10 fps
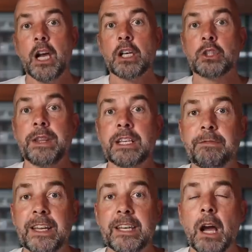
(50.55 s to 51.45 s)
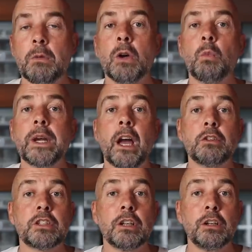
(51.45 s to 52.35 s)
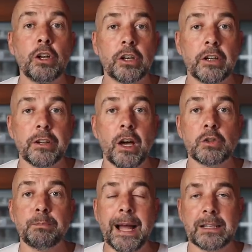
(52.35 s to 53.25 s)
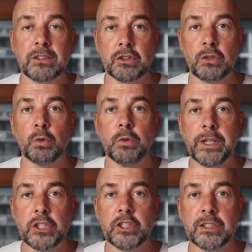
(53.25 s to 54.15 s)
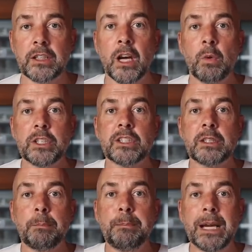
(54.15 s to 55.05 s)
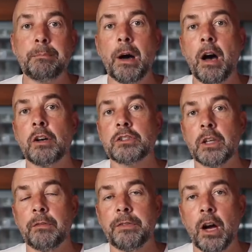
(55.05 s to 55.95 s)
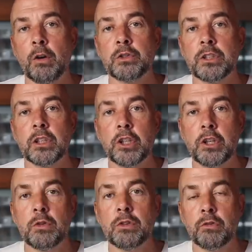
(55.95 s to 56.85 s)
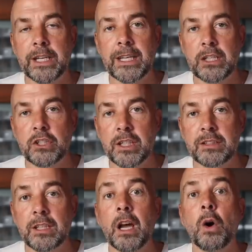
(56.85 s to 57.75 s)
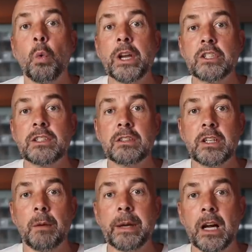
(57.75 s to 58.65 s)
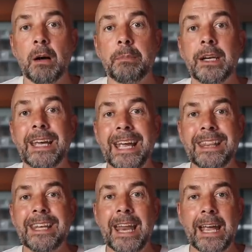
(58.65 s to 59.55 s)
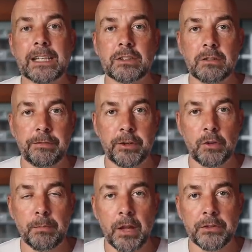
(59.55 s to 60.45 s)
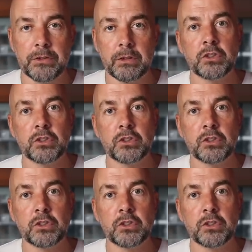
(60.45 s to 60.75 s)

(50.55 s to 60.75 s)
So in this video, we're going to look at those back to school niches, which is a big part of those Q3 niches, which is coming up in the next few months.